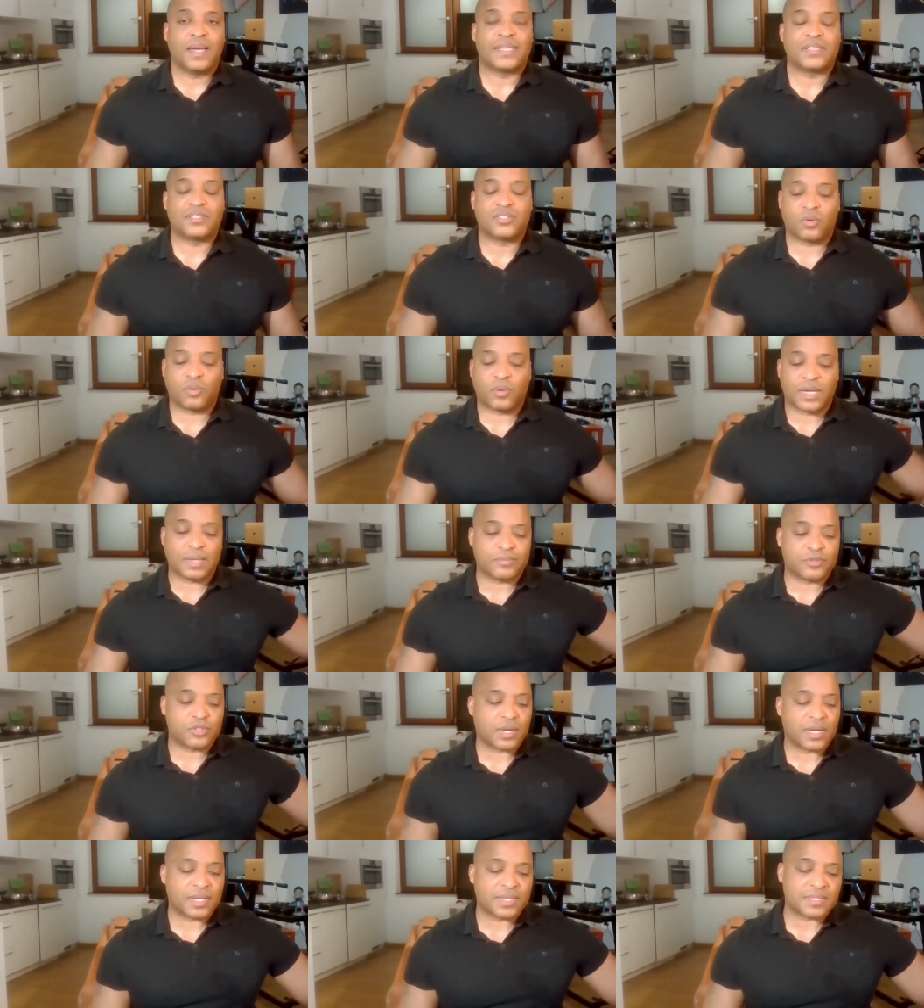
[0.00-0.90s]
And so yeah. what I'm
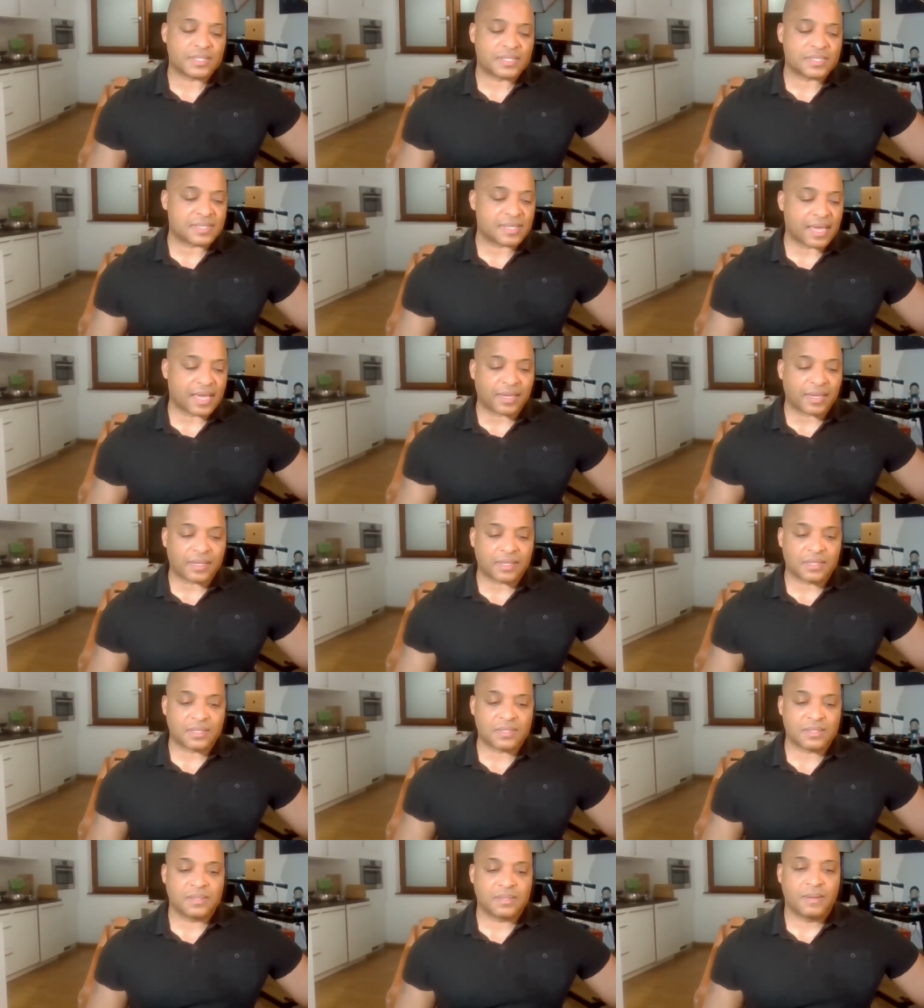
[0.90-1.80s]
trying to say
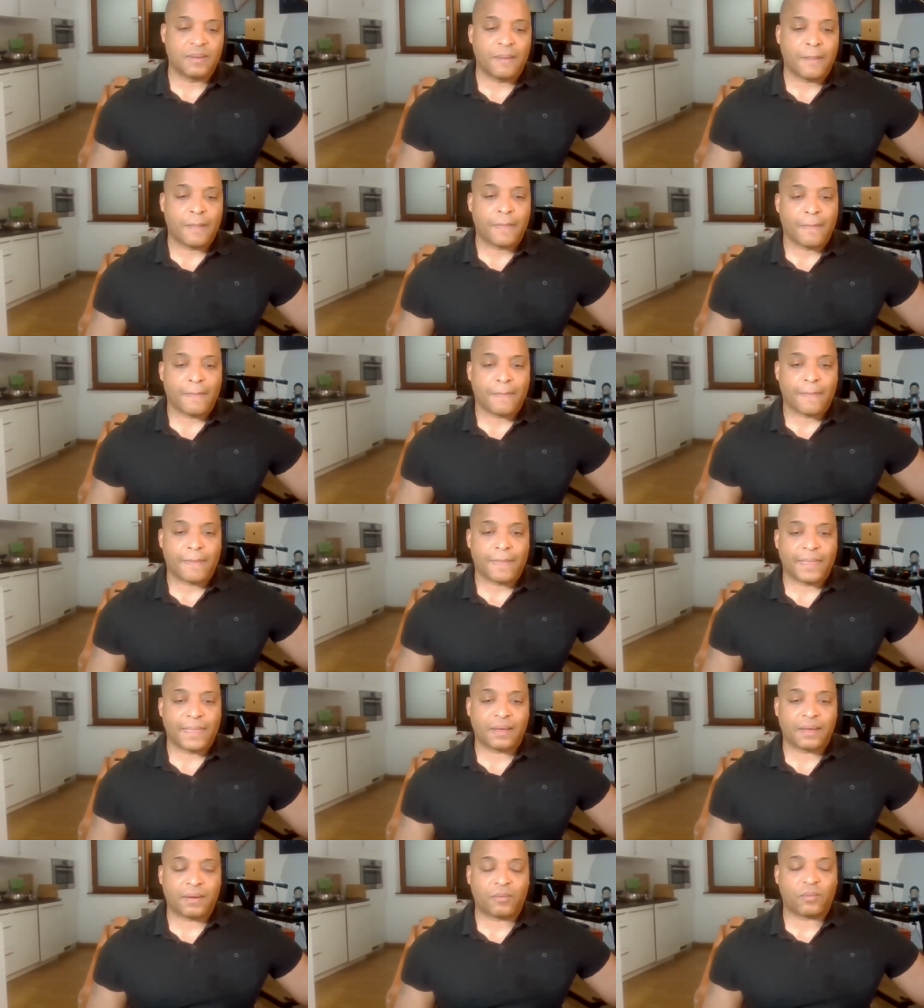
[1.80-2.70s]
is,
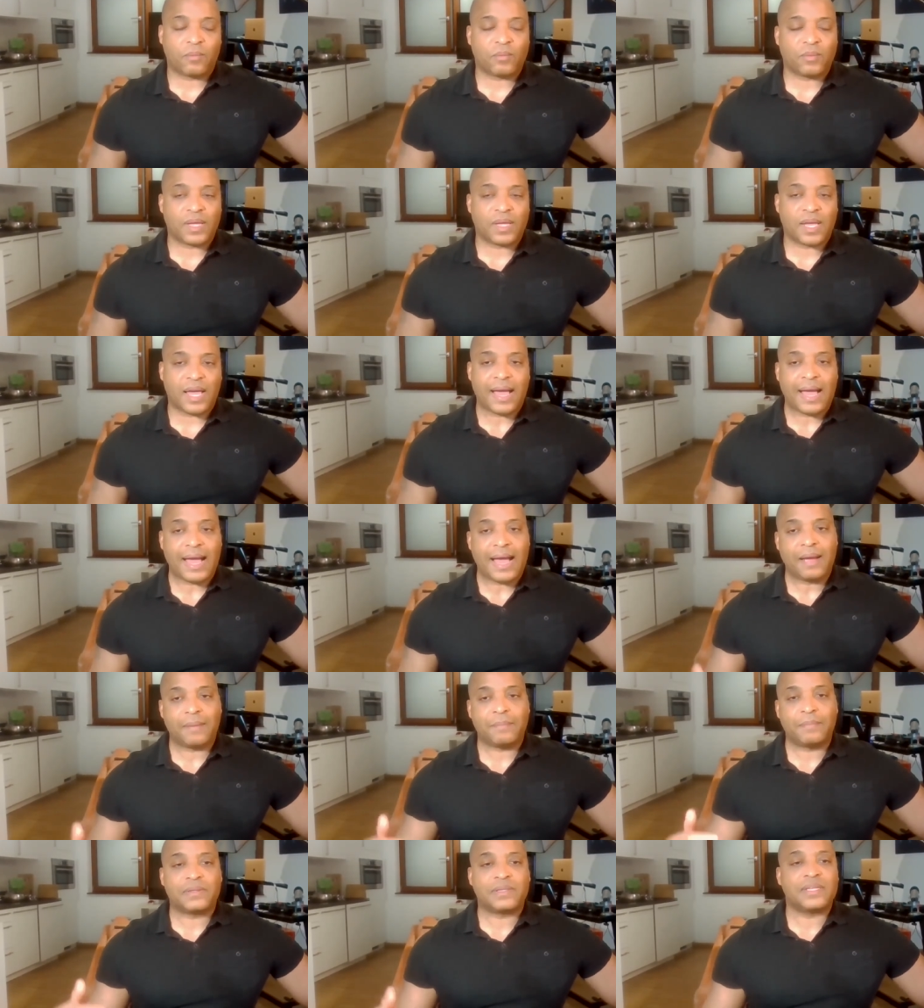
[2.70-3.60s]

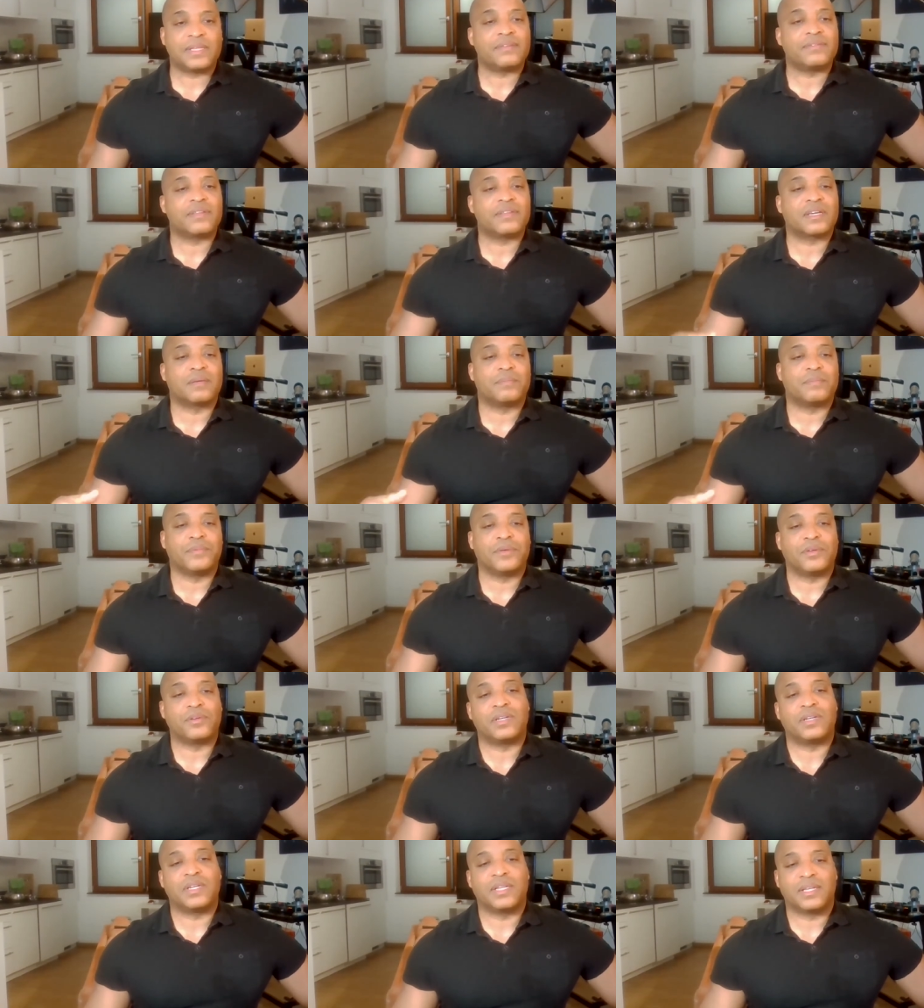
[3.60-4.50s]
I believe the
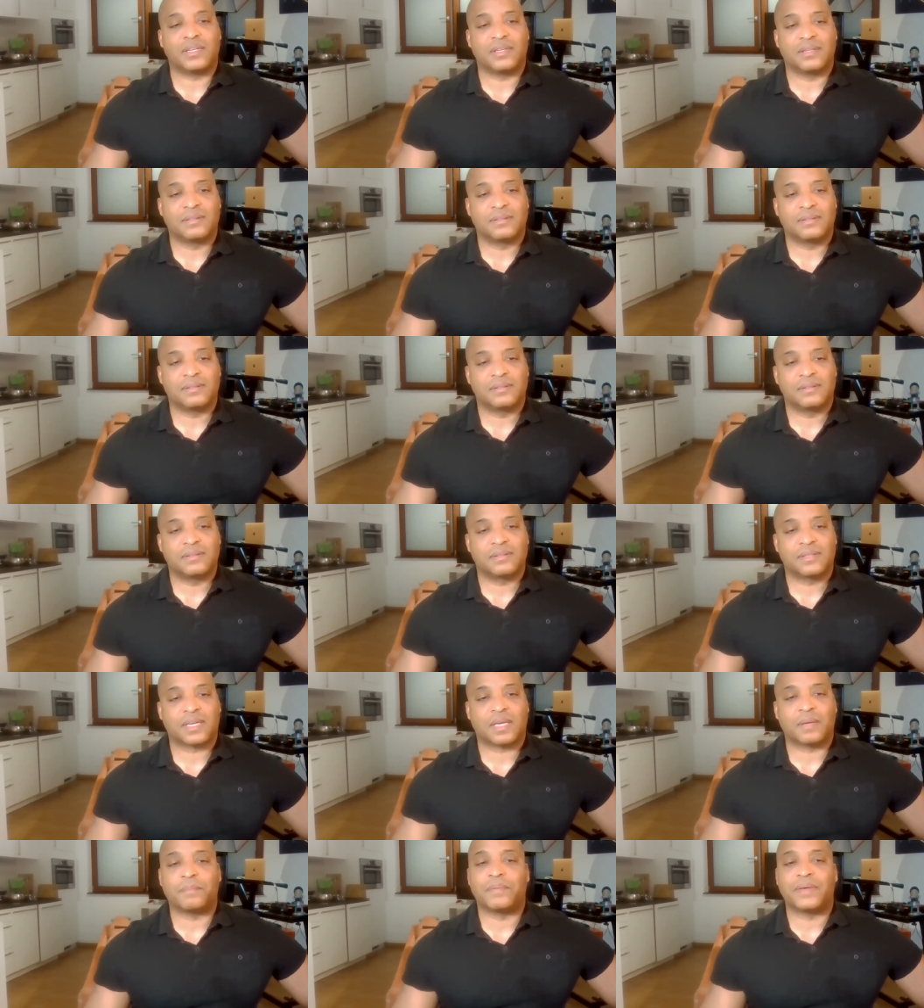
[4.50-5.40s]
community
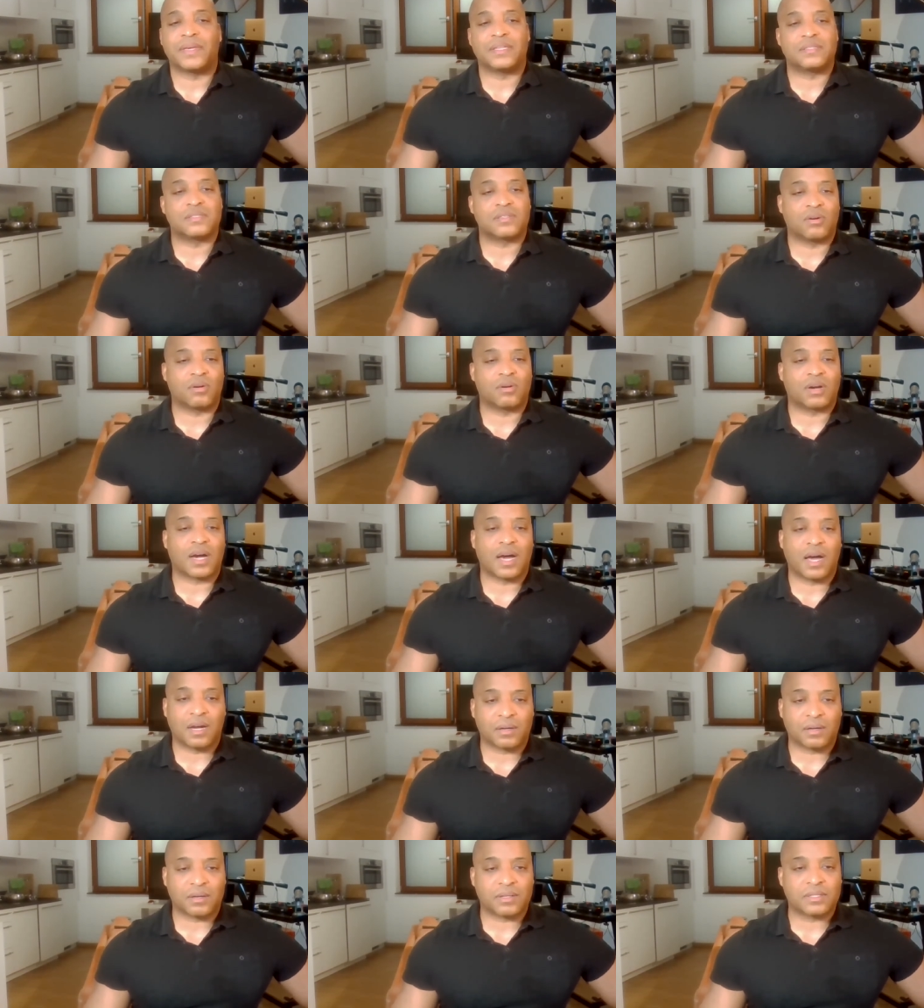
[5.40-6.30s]
can be its own
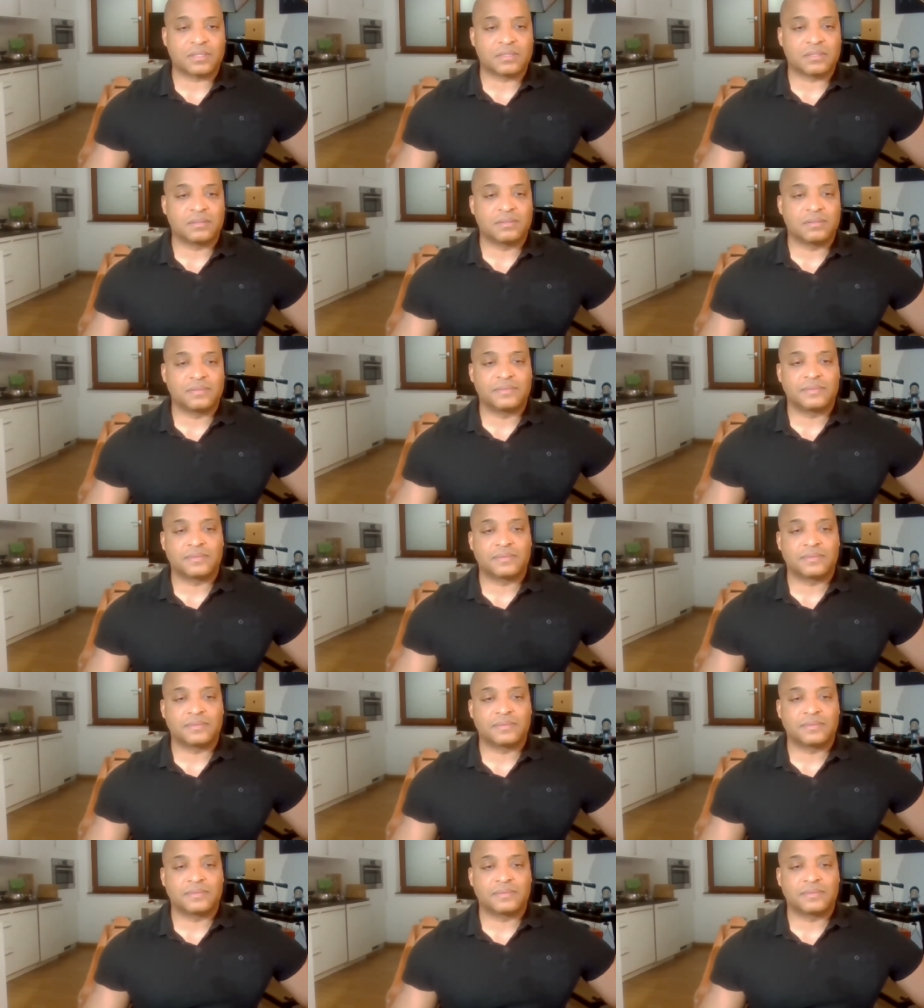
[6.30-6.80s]
Congress.